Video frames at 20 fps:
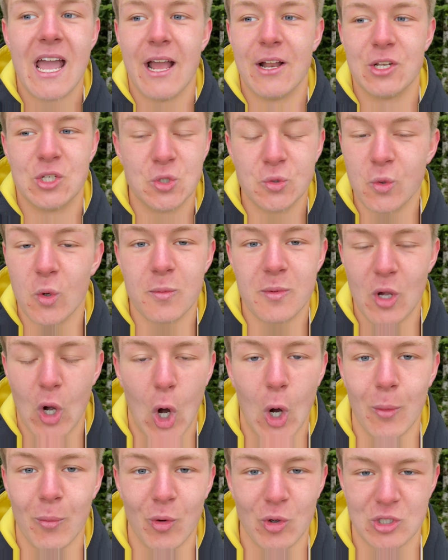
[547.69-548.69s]
and you will be
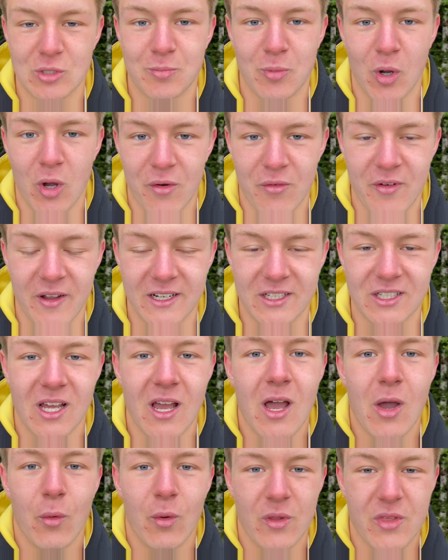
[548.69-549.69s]
almost perfect
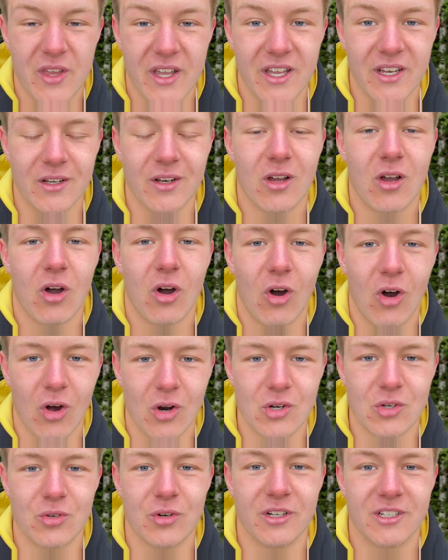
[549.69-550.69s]
in
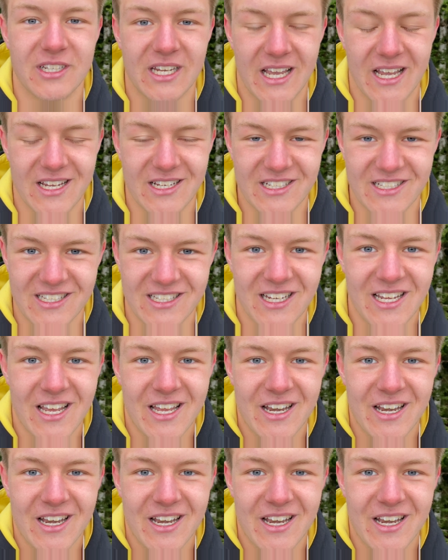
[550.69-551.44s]
100 days.